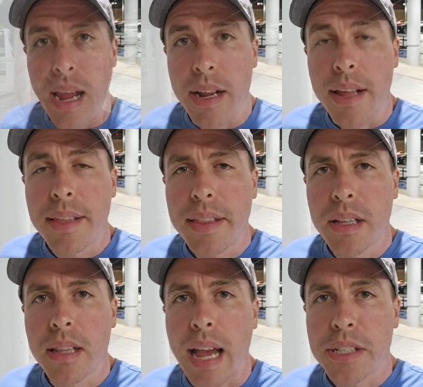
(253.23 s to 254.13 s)
And I think
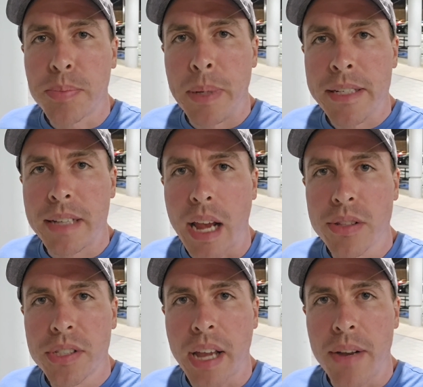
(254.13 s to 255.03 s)
the last big
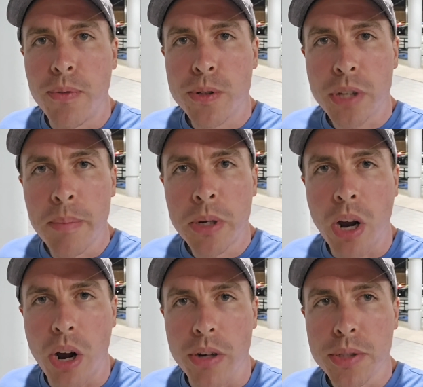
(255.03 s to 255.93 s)
downside for some
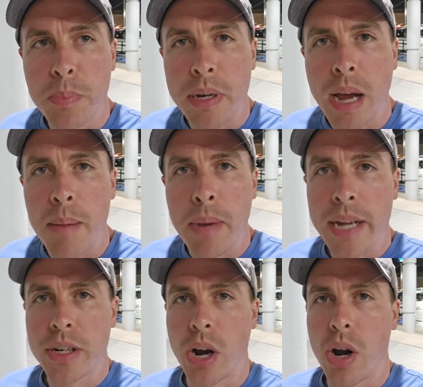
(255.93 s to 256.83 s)
cars, but not
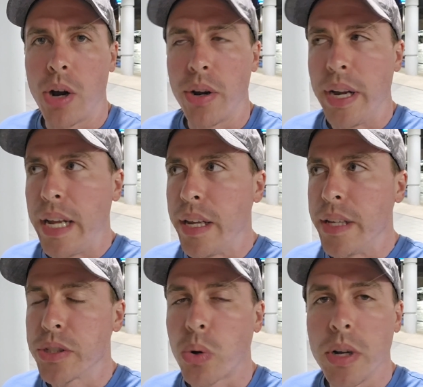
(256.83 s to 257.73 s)
my car,
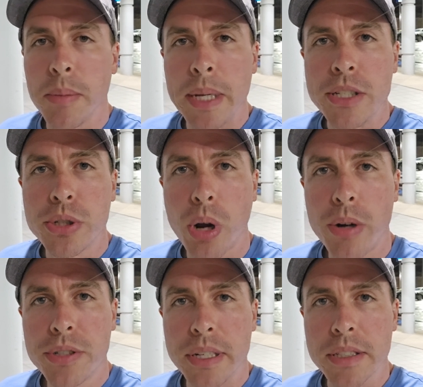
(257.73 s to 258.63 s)
is going to be
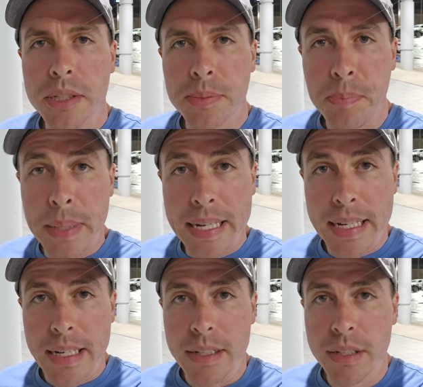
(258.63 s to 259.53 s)
charging
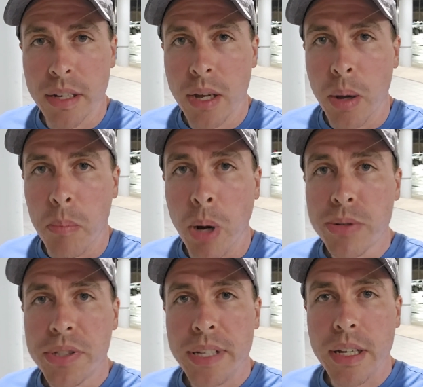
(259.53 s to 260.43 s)
speed.
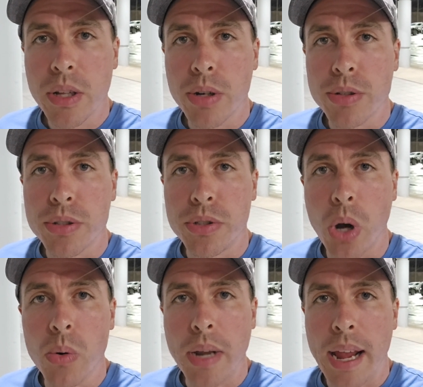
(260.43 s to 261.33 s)
Most dealers
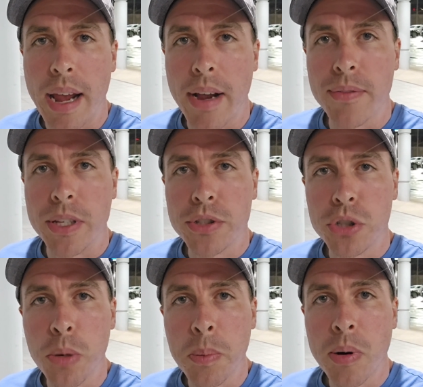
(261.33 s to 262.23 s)
don't have the
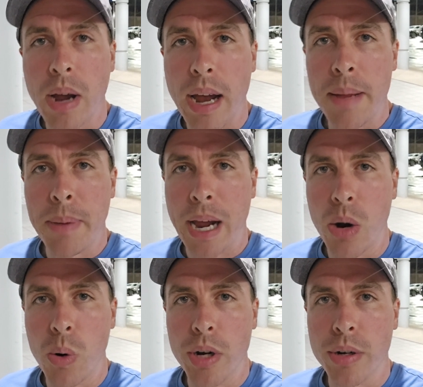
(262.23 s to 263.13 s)
super high
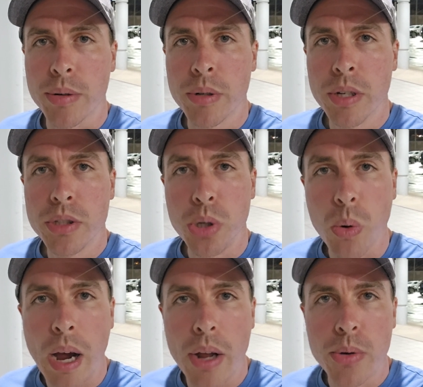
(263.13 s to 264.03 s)
power
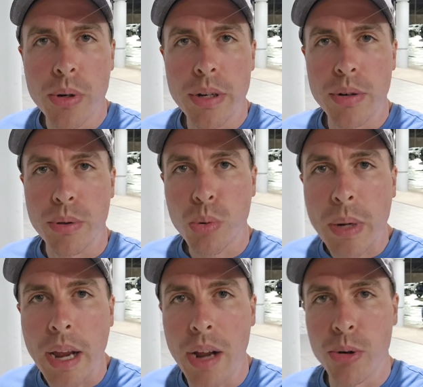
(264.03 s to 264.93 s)
200 or
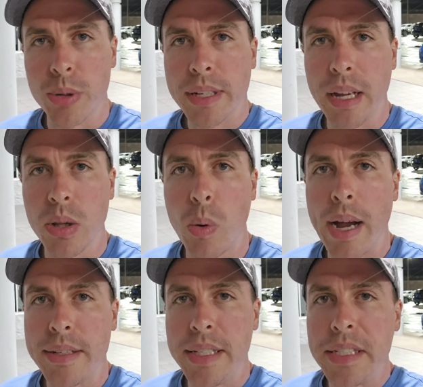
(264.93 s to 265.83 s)
300
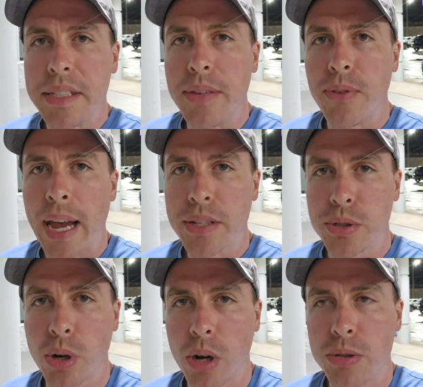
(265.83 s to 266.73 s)
kilowatt DC
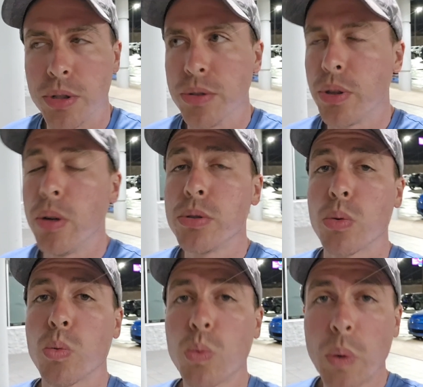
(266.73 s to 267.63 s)
fast chargers. Those
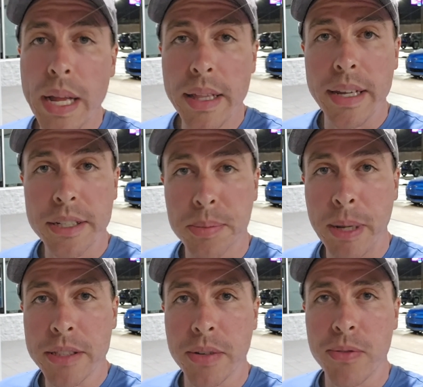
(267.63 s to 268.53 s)
are really
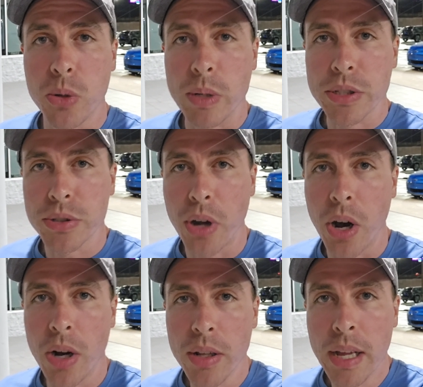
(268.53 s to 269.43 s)
expensive to
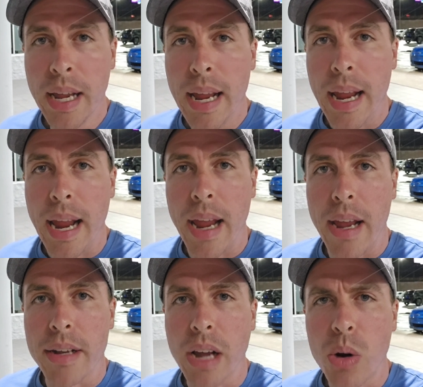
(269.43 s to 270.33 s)
install
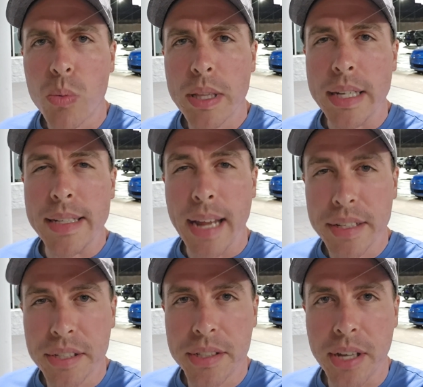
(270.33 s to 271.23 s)
and not really
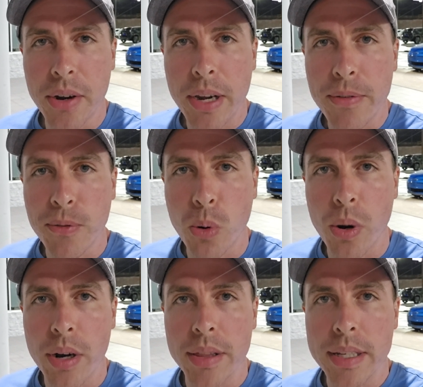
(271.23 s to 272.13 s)
necessary
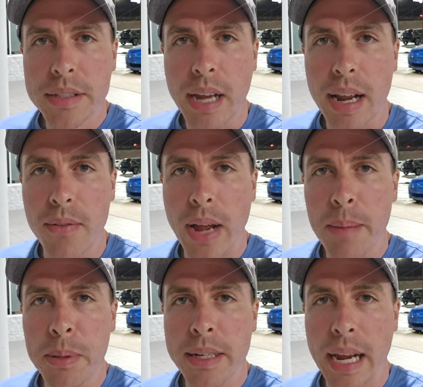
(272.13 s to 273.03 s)
for this kind of
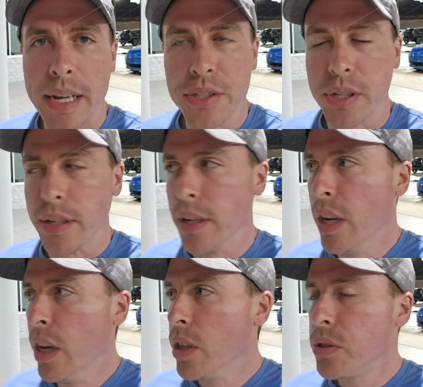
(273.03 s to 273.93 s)
application.
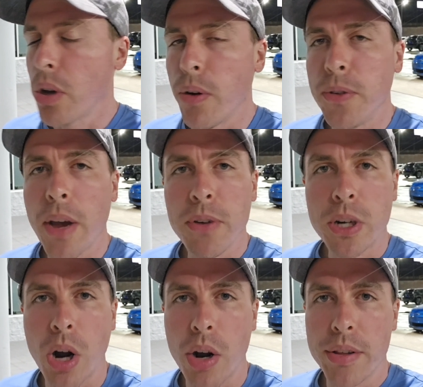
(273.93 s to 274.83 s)
So if you have a
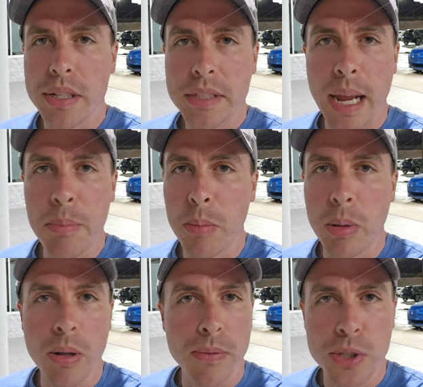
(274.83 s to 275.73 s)
car that's
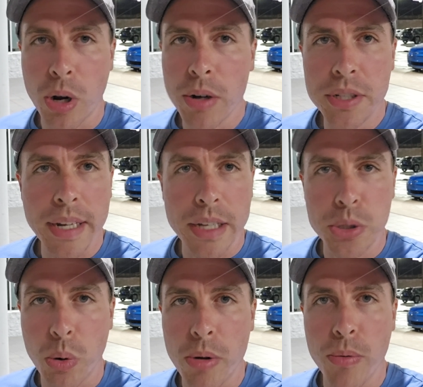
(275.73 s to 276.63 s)
capable of charging
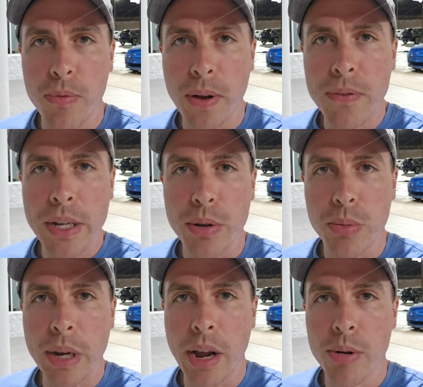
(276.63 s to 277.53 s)
at 250 or
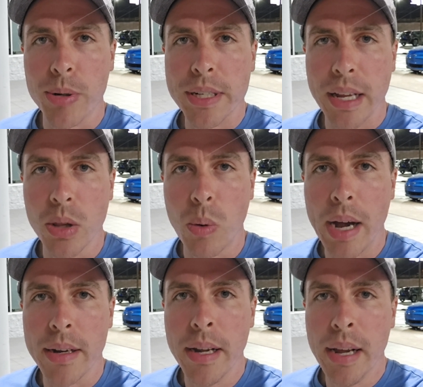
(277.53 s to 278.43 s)
300
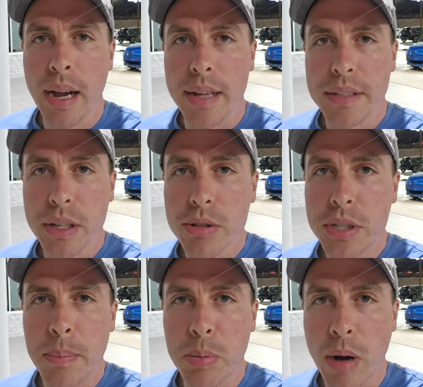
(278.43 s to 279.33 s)
kilowatt, a
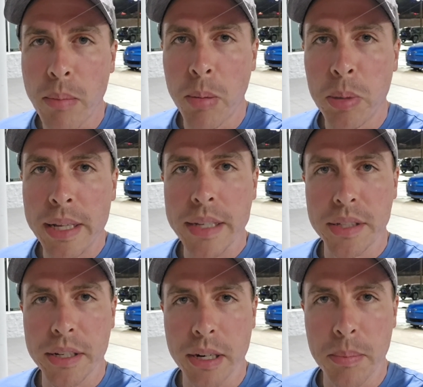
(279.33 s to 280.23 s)
dealership probably
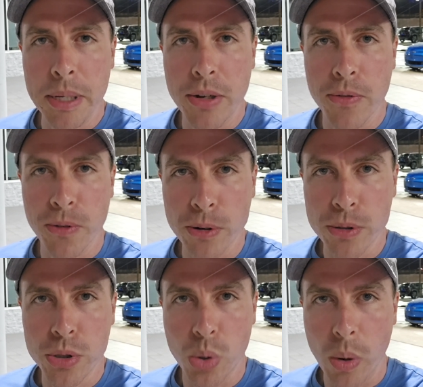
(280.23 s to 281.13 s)
isn't going to be your
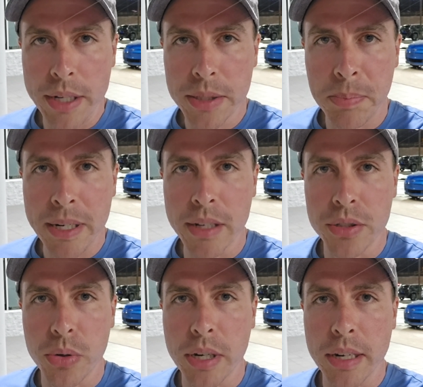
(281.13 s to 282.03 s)
first choice
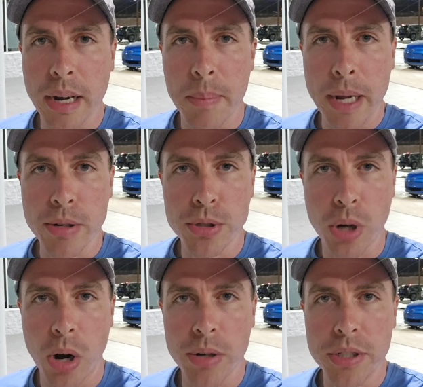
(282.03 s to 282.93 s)
because you can get a better
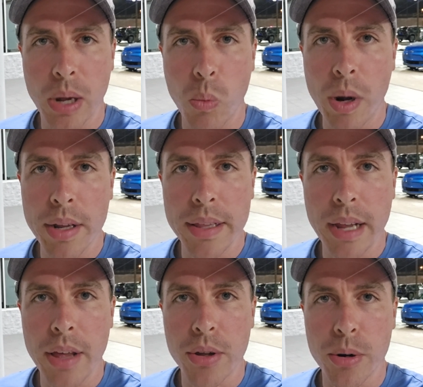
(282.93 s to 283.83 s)
charge at one of
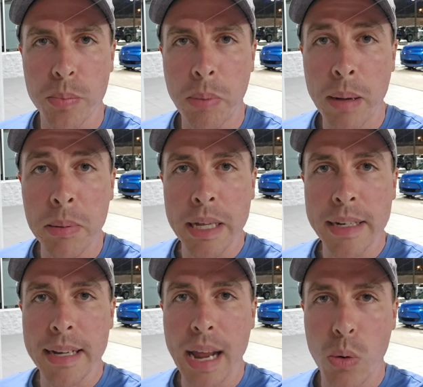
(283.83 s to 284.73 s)
the other
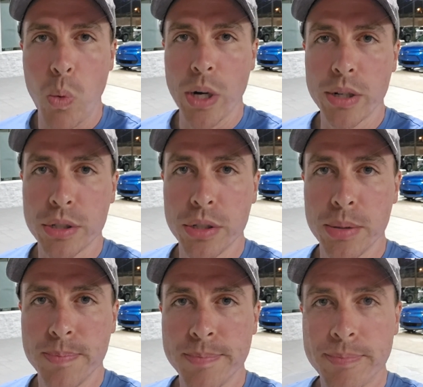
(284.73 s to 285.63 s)
public networks.